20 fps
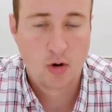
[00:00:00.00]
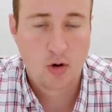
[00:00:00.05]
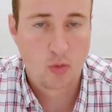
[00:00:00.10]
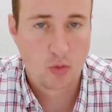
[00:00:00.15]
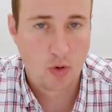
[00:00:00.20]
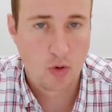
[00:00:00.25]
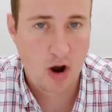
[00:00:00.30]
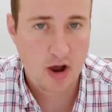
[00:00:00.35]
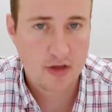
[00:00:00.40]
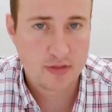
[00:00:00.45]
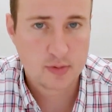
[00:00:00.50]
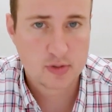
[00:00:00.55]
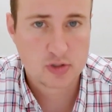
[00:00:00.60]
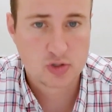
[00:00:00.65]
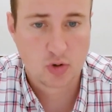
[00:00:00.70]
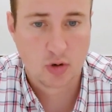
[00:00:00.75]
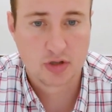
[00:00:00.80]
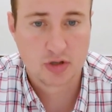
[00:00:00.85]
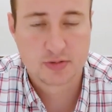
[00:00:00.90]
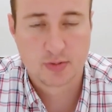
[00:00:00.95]
Roth
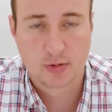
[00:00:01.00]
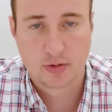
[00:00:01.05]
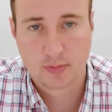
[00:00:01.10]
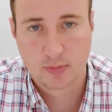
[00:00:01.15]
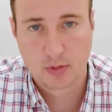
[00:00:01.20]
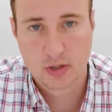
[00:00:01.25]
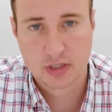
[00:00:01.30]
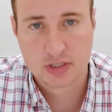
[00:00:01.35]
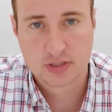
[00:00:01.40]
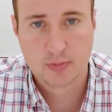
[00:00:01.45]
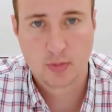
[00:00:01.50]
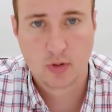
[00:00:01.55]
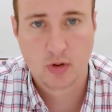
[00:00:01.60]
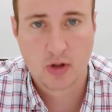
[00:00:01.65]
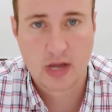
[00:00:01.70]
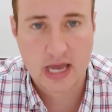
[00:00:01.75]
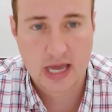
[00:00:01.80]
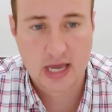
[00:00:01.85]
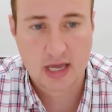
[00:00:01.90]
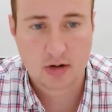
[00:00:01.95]
withdrawals, both principal
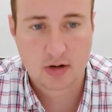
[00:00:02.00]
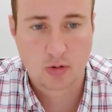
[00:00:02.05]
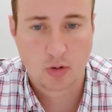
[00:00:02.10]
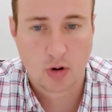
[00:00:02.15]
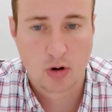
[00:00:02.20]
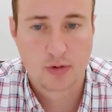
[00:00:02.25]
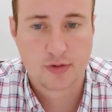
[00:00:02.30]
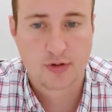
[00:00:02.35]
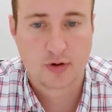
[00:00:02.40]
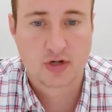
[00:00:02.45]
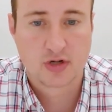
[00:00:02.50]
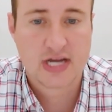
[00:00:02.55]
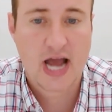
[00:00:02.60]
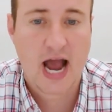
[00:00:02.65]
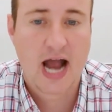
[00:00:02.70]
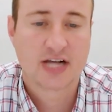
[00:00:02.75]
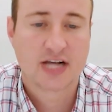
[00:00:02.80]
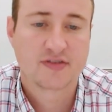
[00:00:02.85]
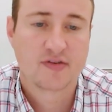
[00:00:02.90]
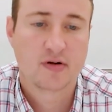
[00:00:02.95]
and growth, are
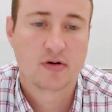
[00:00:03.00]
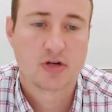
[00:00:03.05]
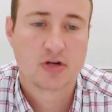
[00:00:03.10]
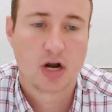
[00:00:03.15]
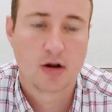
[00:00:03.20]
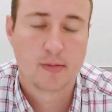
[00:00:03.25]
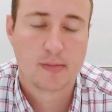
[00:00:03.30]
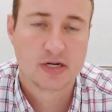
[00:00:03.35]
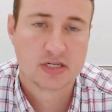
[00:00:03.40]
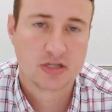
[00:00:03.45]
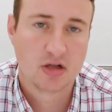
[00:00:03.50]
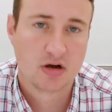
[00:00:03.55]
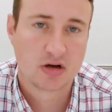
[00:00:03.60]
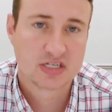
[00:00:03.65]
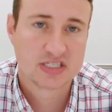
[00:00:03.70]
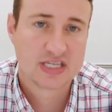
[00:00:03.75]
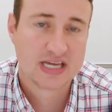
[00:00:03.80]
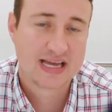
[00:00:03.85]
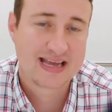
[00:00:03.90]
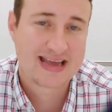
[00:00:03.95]
tax-free in retirement as long
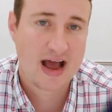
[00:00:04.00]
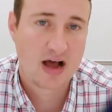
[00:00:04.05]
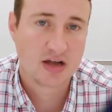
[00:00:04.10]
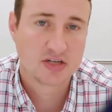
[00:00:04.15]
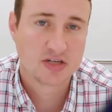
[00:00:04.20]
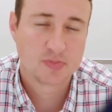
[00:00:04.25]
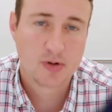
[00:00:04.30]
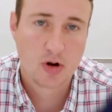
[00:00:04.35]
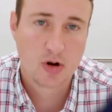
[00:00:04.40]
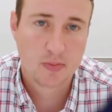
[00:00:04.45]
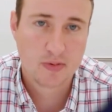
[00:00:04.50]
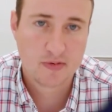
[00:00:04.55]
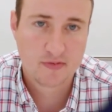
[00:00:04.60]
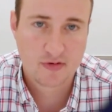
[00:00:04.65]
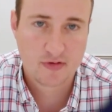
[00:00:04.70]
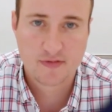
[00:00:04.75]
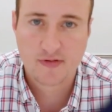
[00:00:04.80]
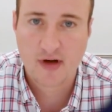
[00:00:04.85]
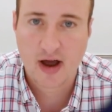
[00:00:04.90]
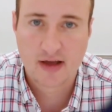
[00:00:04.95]
as the account's been open
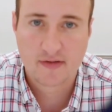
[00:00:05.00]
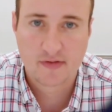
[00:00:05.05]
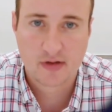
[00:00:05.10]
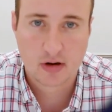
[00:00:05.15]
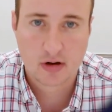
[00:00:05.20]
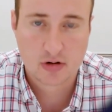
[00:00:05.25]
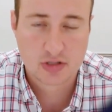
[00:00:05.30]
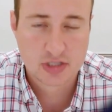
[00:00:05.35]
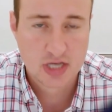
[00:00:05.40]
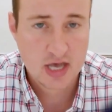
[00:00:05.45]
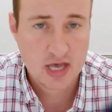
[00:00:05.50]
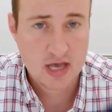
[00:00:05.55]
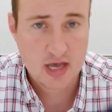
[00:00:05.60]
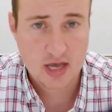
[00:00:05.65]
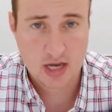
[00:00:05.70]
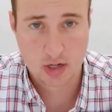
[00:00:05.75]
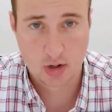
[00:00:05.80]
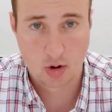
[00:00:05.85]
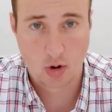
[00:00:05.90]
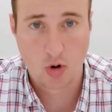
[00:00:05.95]
for 5 years
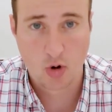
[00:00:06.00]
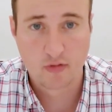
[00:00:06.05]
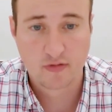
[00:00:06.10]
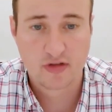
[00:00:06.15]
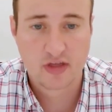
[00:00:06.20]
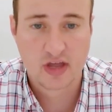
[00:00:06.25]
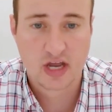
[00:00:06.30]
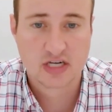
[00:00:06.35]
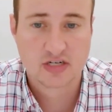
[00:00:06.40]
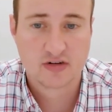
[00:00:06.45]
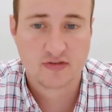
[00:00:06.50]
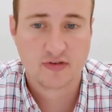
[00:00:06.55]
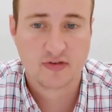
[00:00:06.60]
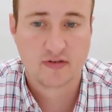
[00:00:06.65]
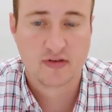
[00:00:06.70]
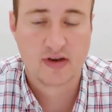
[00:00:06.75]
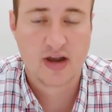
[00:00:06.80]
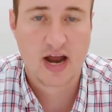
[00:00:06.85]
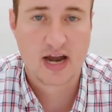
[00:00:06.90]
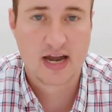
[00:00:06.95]
and you're over the age of
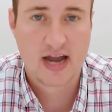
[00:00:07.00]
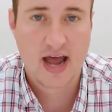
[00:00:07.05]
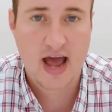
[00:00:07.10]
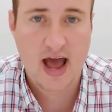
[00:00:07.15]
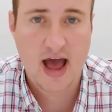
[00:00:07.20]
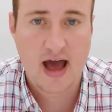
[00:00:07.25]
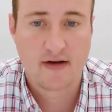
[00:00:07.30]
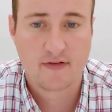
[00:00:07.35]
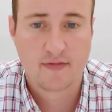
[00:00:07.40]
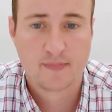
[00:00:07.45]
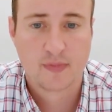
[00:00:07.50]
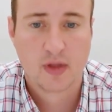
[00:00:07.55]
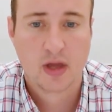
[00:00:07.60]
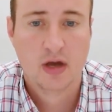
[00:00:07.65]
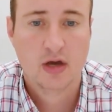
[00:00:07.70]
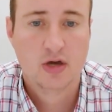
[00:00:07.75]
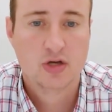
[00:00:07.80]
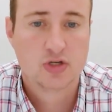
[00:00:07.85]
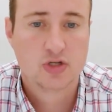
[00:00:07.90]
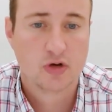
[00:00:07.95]
59 and a half.
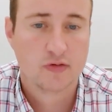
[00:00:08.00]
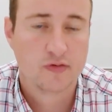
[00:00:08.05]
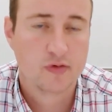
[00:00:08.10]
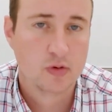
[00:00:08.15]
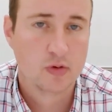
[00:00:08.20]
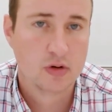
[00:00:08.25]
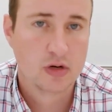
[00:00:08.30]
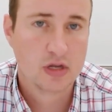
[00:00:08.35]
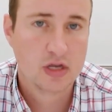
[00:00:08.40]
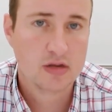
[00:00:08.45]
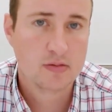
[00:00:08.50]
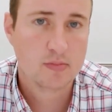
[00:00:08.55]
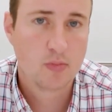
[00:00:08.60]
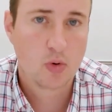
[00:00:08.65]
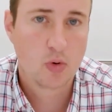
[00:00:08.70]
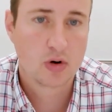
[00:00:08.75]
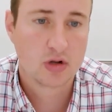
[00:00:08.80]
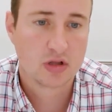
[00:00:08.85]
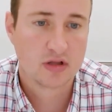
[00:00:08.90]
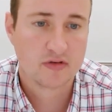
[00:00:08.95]
So if you need
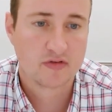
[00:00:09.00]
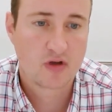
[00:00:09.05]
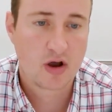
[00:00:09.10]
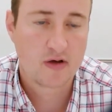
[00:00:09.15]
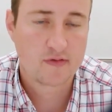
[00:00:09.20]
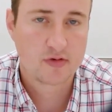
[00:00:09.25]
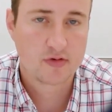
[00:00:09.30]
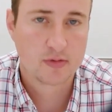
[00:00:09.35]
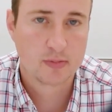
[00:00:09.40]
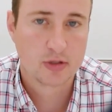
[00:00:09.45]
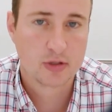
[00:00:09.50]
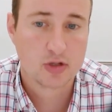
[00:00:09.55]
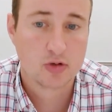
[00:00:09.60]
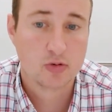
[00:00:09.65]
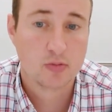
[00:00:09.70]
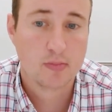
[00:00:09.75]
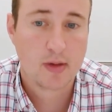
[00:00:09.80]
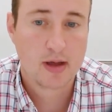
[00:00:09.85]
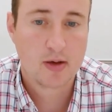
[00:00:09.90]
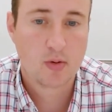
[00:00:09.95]
more to live comfortably, you
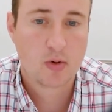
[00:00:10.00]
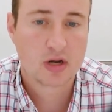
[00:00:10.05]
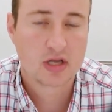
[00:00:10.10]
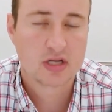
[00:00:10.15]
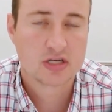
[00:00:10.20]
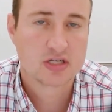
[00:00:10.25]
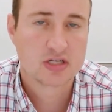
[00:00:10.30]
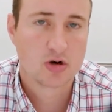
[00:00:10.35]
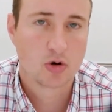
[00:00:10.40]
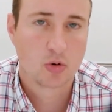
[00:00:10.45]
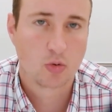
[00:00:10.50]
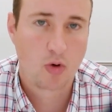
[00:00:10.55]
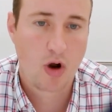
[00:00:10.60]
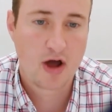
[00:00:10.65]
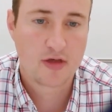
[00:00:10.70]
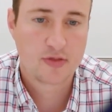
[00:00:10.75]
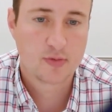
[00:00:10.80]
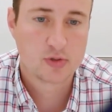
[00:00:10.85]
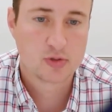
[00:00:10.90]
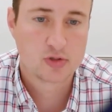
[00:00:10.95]
may want to consider
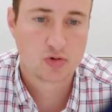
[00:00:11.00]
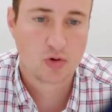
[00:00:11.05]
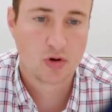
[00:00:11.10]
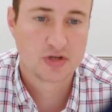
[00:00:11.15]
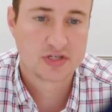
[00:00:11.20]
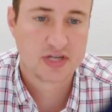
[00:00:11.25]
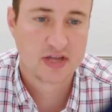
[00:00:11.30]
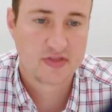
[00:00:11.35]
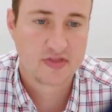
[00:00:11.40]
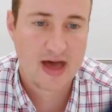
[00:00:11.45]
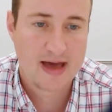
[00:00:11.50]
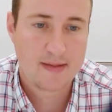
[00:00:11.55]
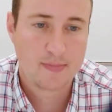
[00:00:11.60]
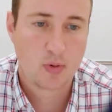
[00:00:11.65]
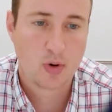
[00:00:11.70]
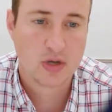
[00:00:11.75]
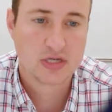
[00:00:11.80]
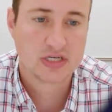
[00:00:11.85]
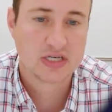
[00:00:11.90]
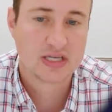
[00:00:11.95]
Roth withdrawals at that
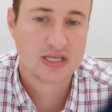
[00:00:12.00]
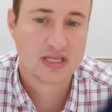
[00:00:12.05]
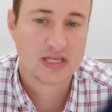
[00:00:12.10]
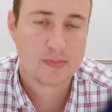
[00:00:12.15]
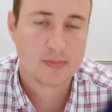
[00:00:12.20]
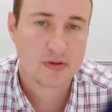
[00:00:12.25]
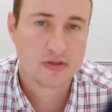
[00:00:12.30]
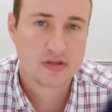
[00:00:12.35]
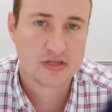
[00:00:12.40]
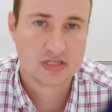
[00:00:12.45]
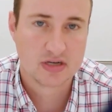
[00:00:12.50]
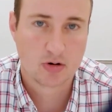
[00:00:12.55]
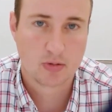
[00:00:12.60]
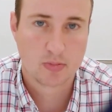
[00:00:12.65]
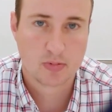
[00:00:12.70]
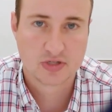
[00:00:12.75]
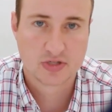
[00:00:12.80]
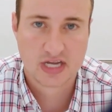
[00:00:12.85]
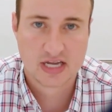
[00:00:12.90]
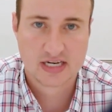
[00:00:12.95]
point to keep in the
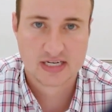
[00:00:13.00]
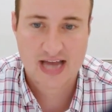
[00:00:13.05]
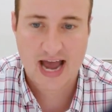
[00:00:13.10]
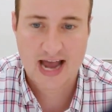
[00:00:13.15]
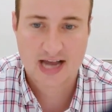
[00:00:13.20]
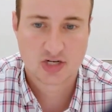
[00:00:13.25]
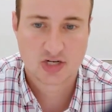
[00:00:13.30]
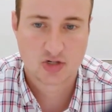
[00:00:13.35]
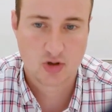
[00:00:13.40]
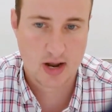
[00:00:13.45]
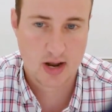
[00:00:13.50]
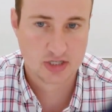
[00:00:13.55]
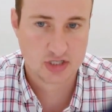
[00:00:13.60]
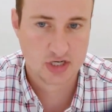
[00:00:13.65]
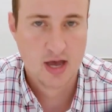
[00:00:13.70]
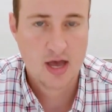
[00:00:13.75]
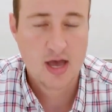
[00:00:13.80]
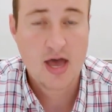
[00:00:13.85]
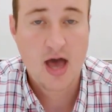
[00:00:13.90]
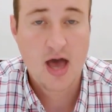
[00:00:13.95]
0% tax strategy.
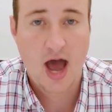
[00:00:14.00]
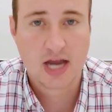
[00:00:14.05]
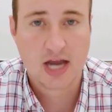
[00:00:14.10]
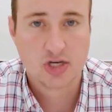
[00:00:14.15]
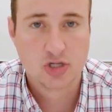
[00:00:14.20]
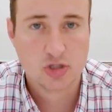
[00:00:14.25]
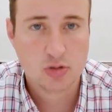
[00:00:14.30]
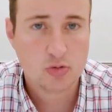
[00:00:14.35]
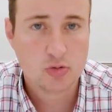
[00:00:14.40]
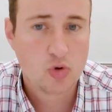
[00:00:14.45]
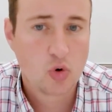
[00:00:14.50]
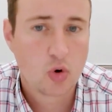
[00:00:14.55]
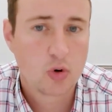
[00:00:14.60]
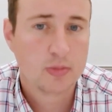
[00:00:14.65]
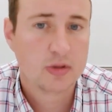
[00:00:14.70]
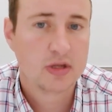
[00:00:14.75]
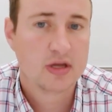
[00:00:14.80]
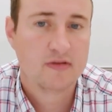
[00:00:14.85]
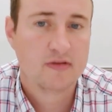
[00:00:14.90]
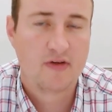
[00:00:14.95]
I do
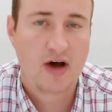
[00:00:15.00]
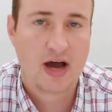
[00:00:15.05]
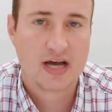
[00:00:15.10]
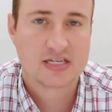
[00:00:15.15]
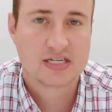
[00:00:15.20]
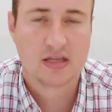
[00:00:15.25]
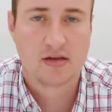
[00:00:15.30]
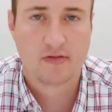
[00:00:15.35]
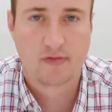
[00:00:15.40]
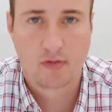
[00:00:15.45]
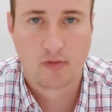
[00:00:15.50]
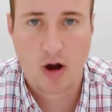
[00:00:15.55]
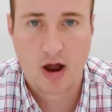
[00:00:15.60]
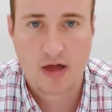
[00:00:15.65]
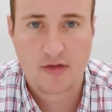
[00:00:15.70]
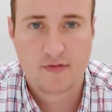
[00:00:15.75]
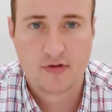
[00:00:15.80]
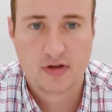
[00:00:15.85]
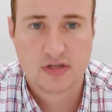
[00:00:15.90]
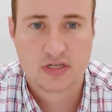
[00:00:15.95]
normally advise to leave
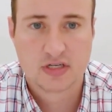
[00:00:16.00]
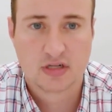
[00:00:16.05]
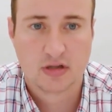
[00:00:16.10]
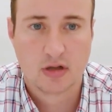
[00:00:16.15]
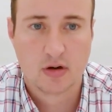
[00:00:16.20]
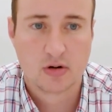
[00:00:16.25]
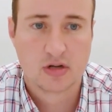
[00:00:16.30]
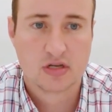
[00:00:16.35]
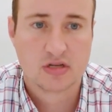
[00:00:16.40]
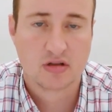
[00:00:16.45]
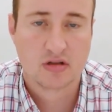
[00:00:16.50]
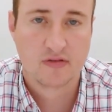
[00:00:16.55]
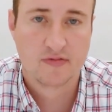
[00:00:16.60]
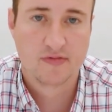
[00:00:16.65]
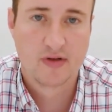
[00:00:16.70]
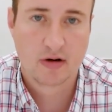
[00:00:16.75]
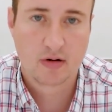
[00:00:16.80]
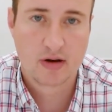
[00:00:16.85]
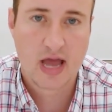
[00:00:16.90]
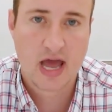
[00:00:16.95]
Roth funds alone until the
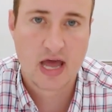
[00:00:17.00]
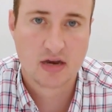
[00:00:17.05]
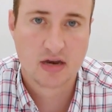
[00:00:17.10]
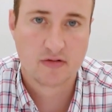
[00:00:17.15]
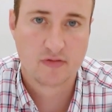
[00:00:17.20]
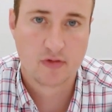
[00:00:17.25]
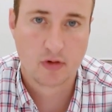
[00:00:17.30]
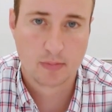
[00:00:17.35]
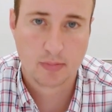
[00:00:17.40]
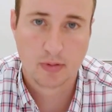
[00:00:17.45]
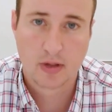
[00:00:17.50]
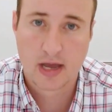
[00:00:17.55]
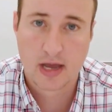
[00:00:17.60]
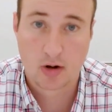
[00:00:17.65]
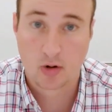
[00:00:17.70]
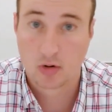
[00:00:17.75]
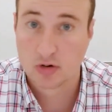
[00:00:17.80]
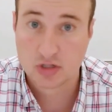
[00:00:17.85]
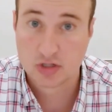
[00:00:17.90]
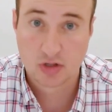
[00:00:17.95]
very end of your
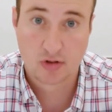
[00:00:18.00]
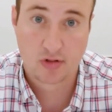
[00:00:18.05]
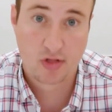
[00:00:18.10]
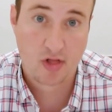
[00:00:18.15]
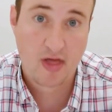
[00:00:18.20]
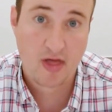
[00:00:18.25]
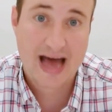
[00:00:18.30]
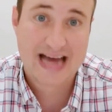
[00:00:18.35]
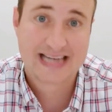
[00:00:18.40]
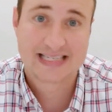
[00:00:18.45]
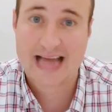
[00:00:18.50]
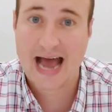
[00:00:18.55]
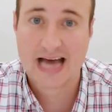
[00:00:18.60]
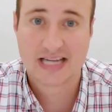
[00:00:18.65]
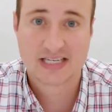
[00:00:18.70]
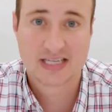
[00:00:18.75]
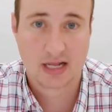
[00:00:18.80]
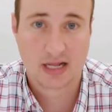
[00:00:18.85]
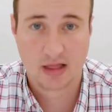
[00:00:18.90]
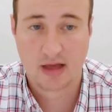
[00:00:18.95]
plan or until they're the last
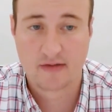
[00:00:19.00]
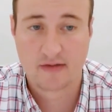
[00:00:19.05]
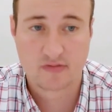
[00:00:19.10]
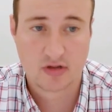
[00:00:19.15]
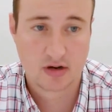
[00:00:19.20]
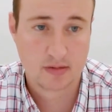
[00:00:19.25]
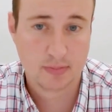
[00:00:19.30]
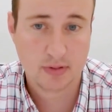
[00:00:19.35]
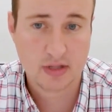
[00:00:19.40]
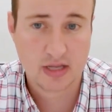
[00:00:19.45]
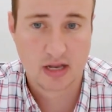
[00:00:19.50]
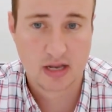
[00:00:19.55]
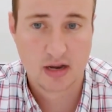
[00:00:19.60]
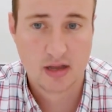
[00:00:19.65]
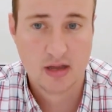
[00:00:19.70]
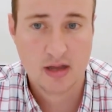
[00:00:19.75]
asset left to deplete.